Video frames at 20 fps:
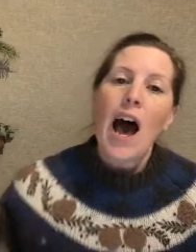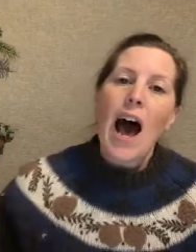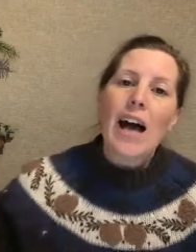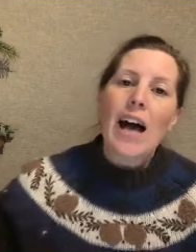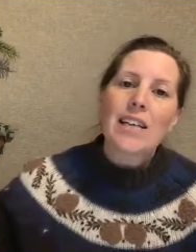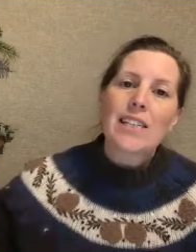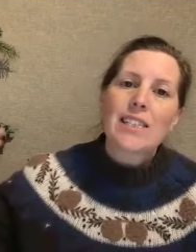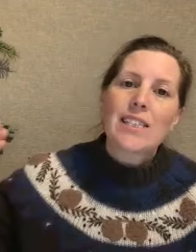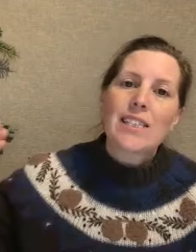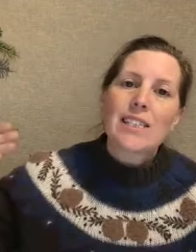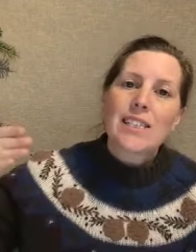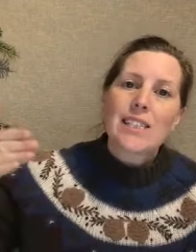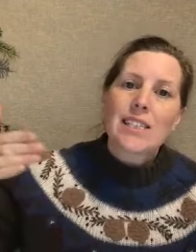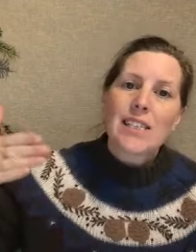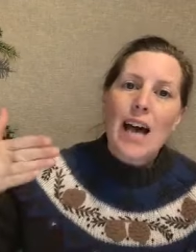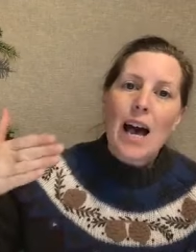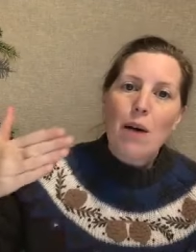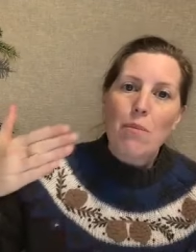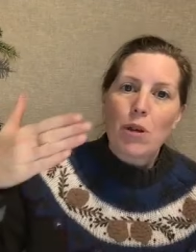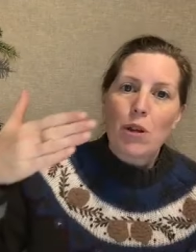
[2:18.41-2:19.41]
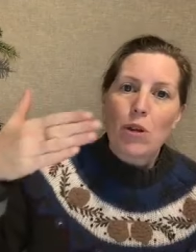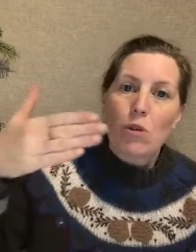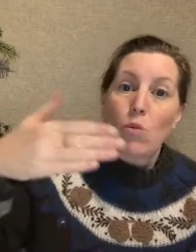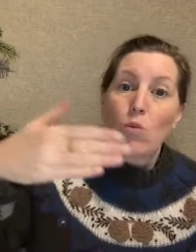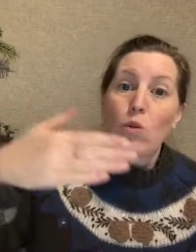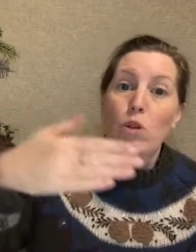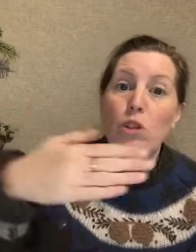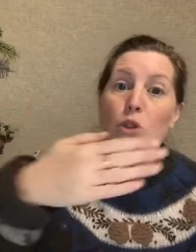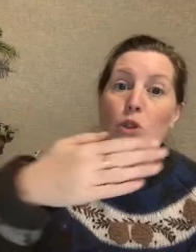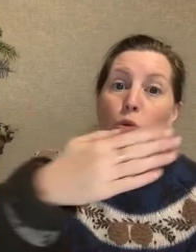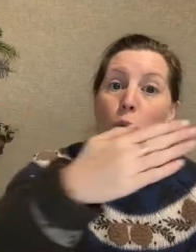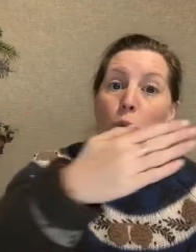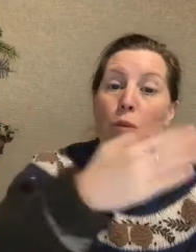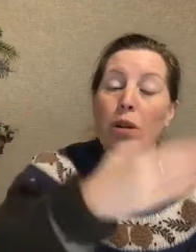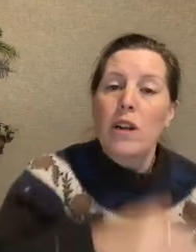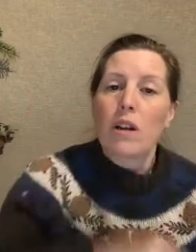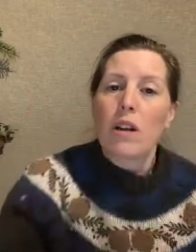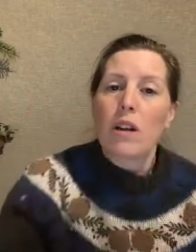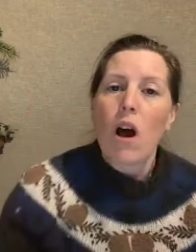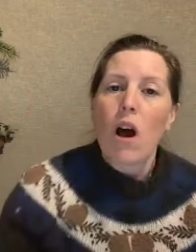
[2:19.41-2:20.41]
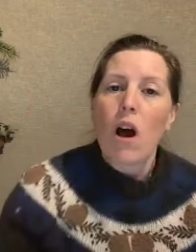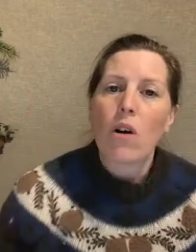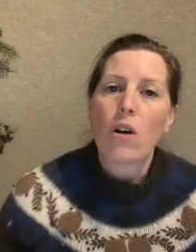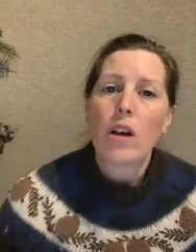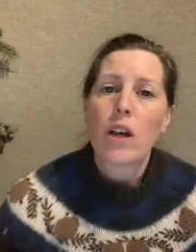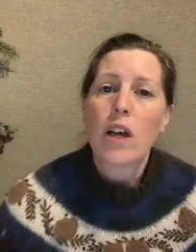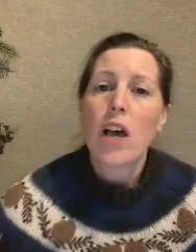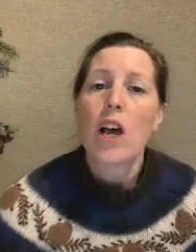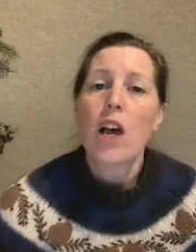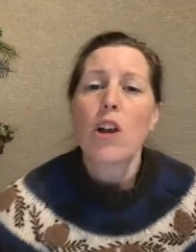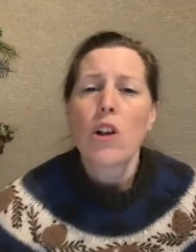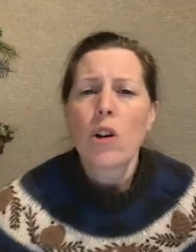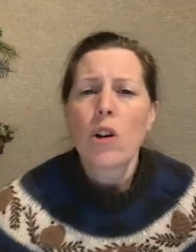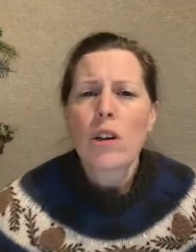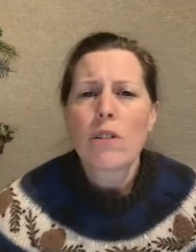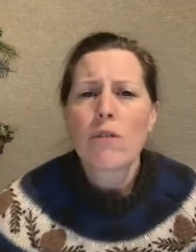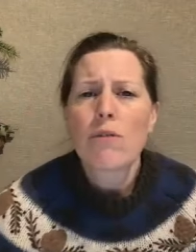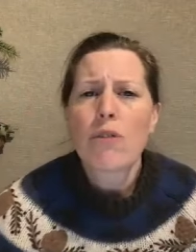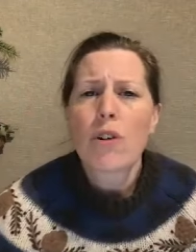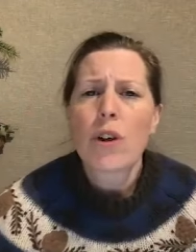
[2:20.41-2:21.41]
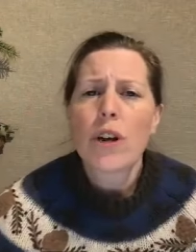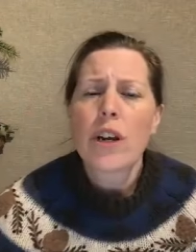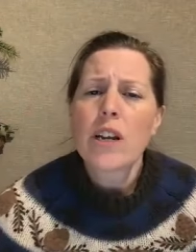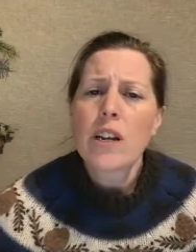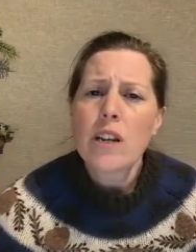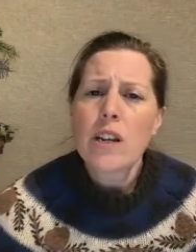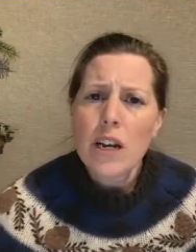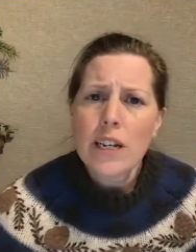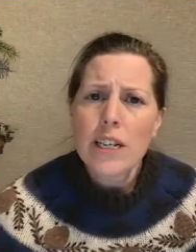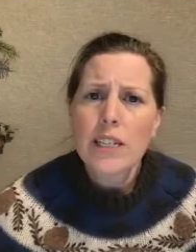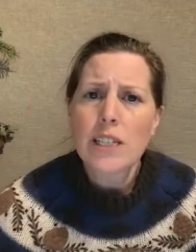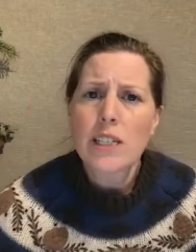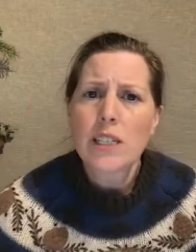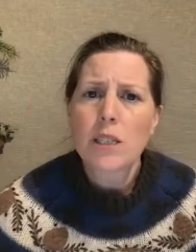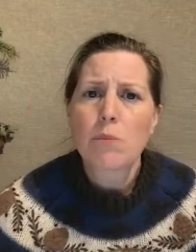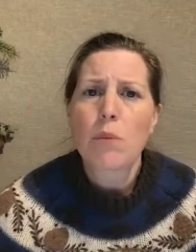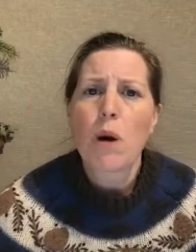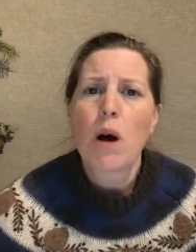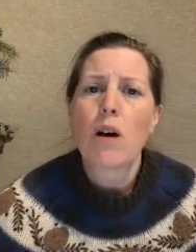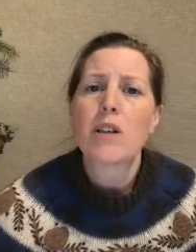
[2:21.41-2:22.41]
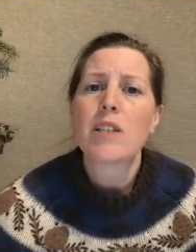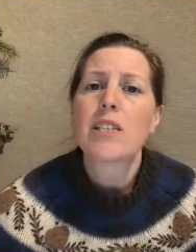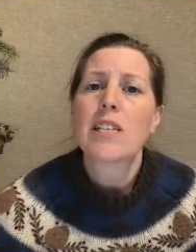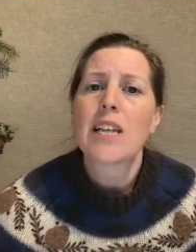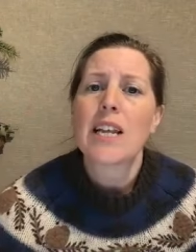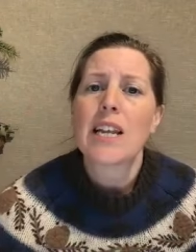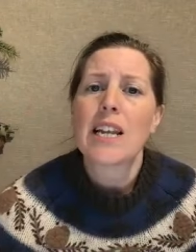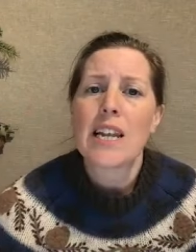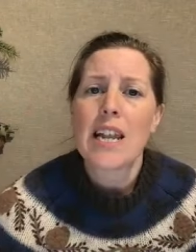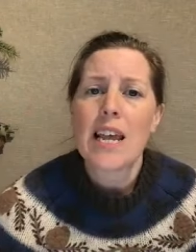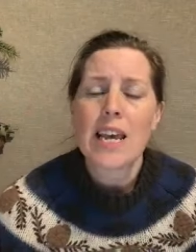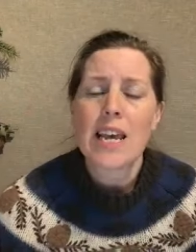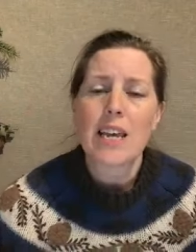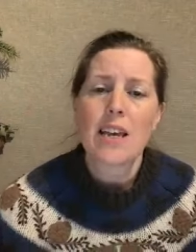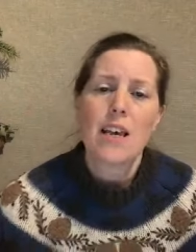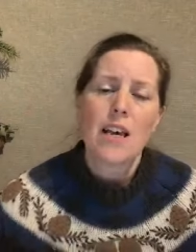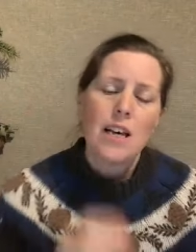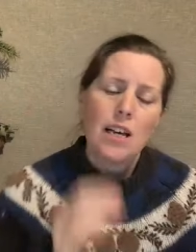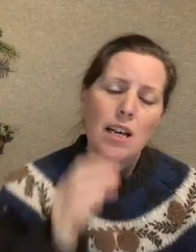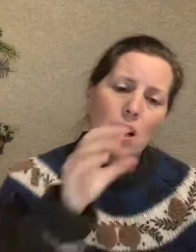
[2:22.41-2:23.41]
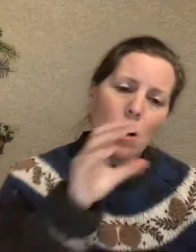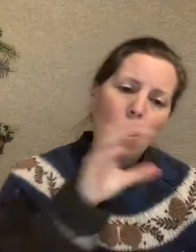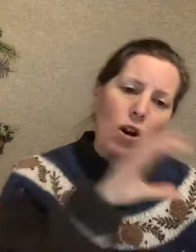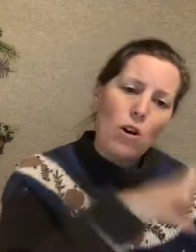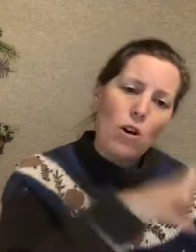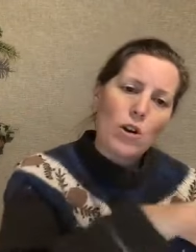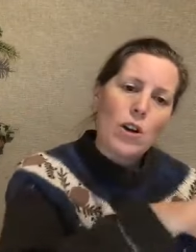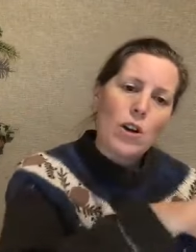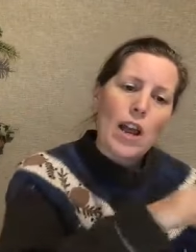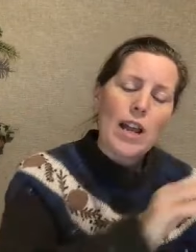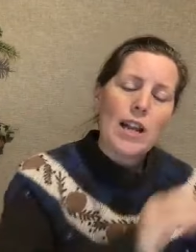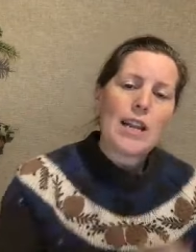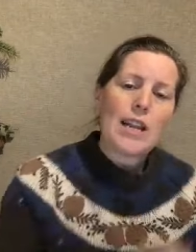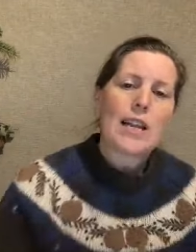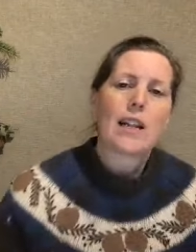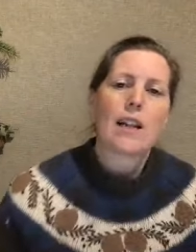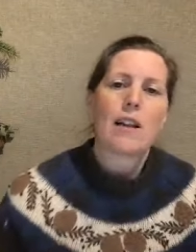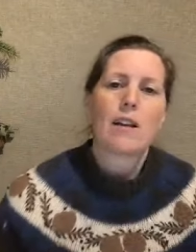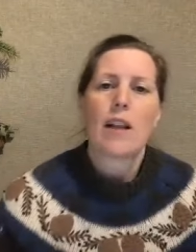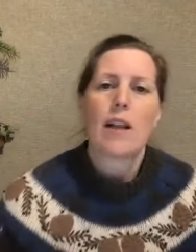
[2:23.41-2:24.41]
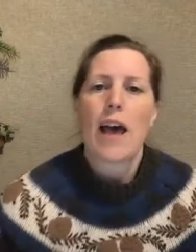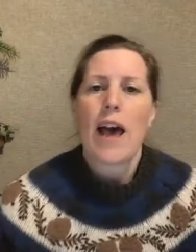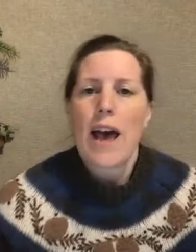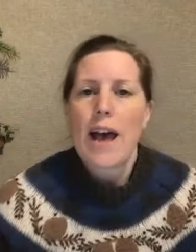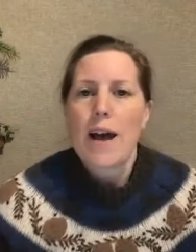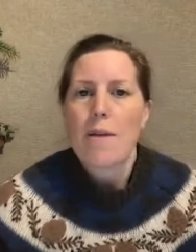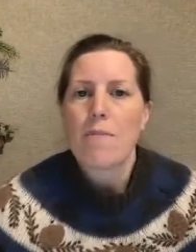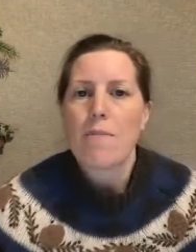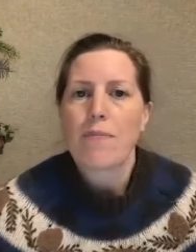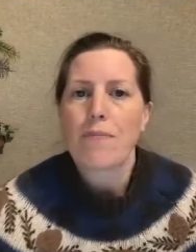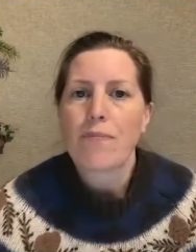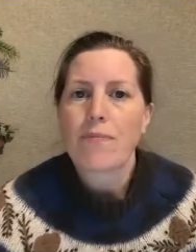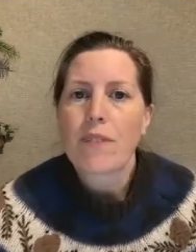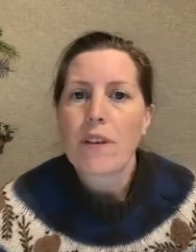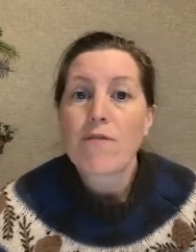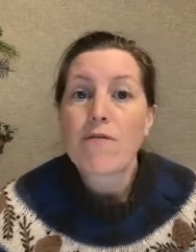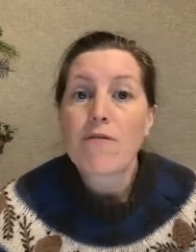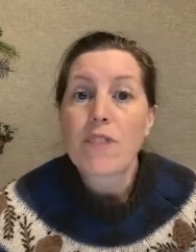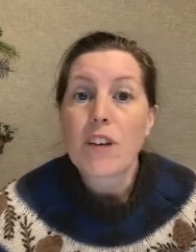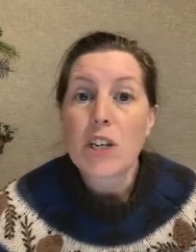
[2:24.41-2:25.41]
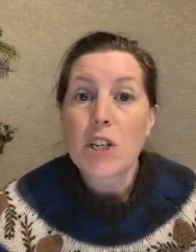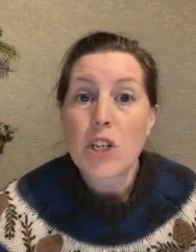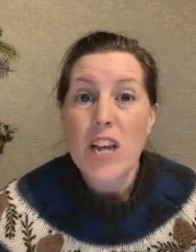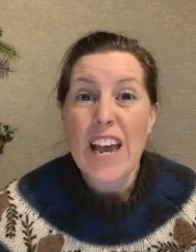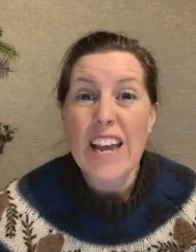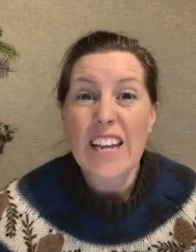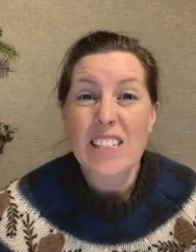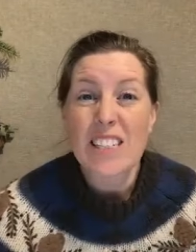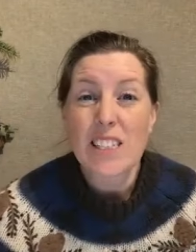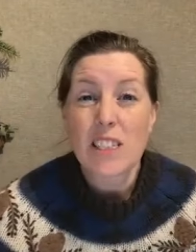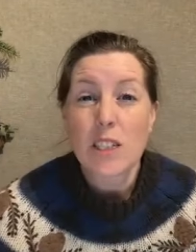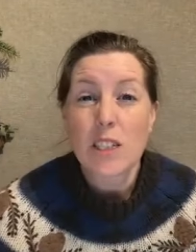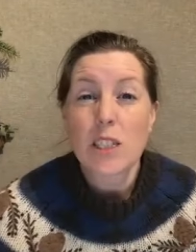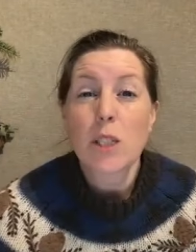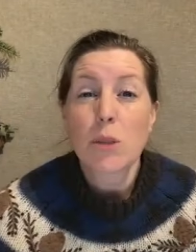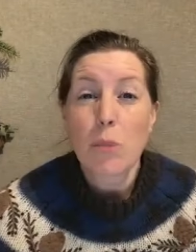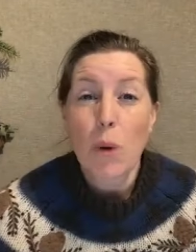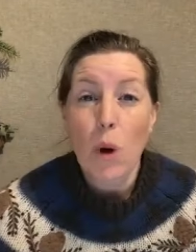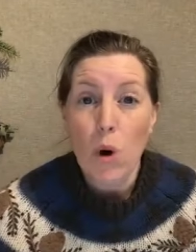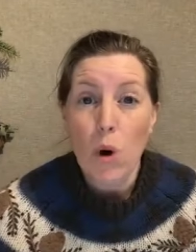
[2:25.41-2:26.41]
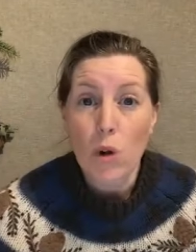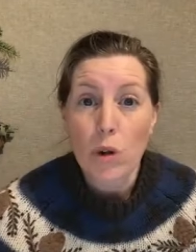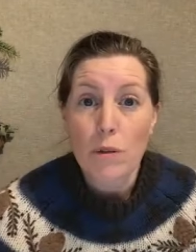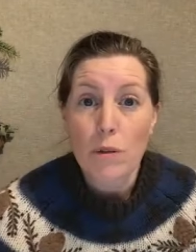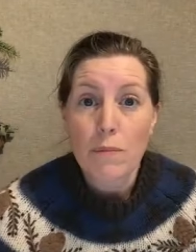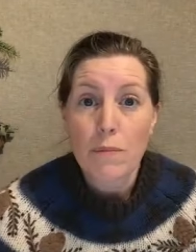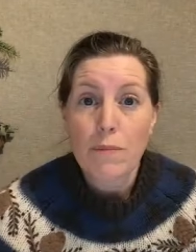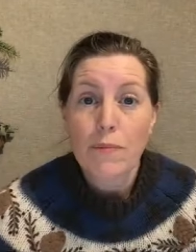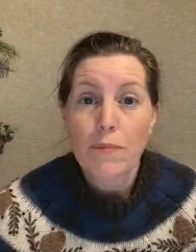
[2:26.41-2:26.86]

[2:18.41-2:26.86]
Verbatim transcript: a salmon was swimming along, looking for a nice spot to lay her little um, fish eggs to spawn.